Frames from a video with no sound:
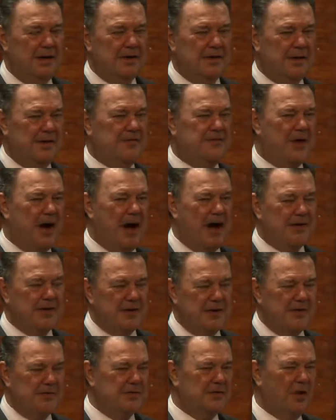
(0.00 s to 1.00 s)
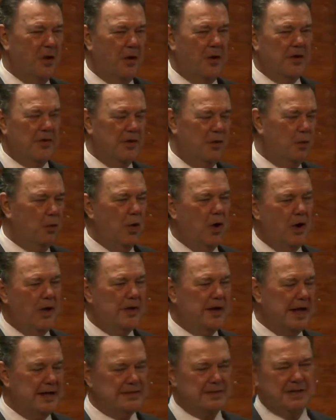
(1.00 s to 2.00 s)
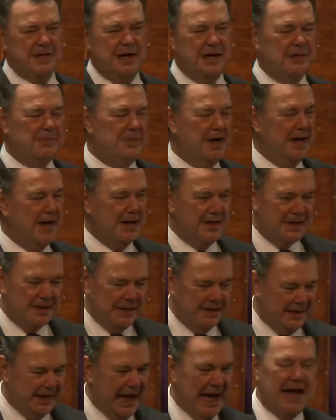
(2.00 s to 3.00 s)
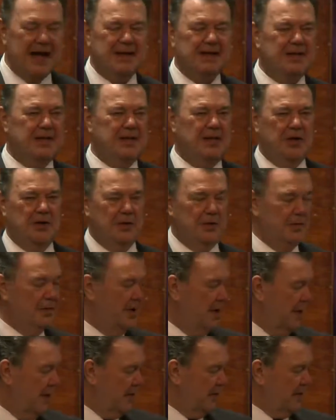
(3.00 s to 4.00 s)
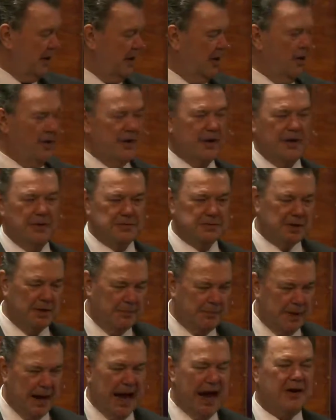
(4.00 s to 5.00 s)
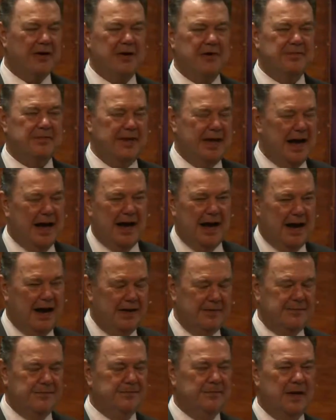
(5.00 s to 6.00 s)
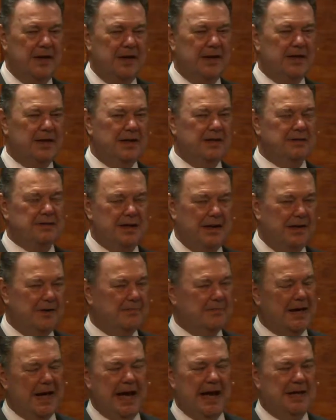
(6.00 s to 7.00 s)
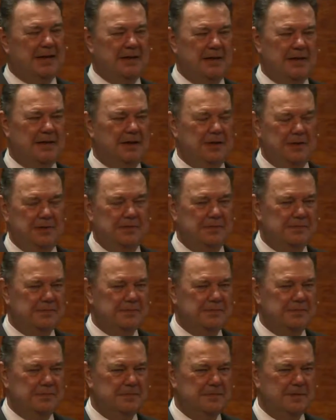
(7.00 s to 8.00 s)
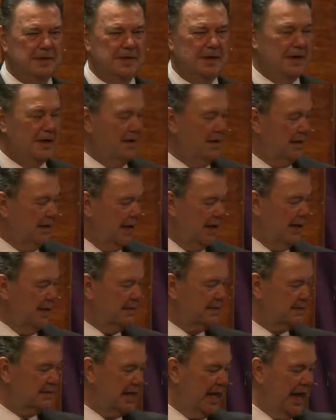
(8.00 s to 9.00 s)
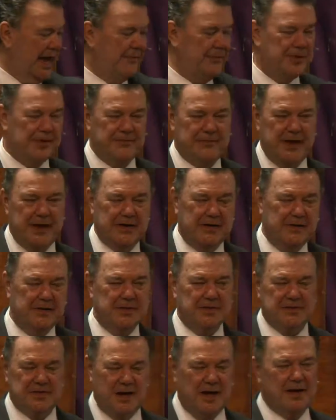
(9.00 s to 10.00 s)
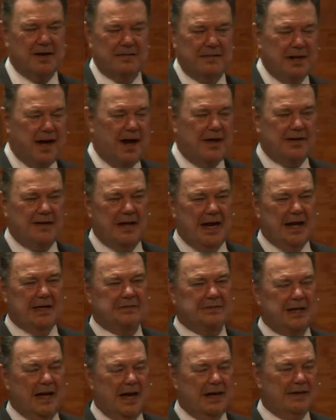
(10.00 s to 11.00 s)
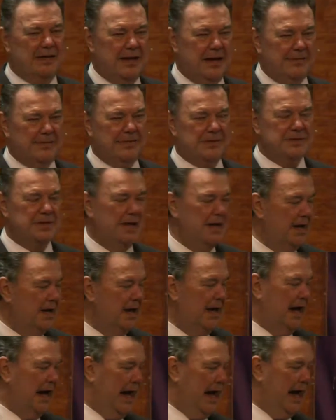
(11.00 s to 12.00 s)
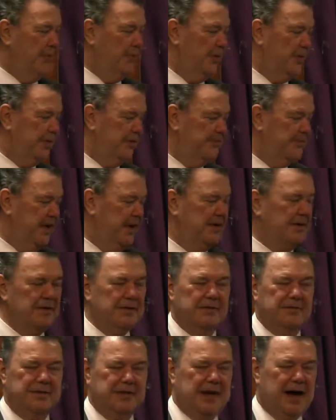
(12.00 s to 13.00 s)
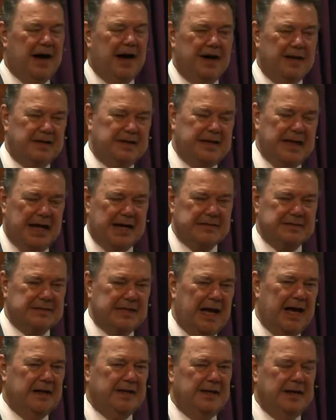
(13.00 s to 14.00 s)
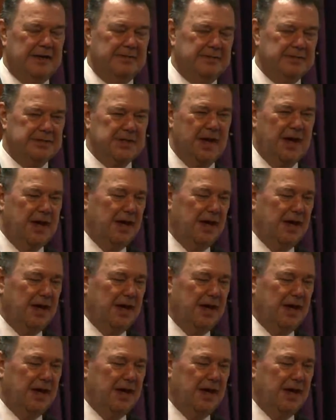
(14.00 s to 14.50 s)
The Father of glory, the Word has come nigh unto you. The Holy Ghost, the power of God is come nigh unto you. He didn't say, I with the finger of the Son of God cast out devils. I with the finger of God cast out devils.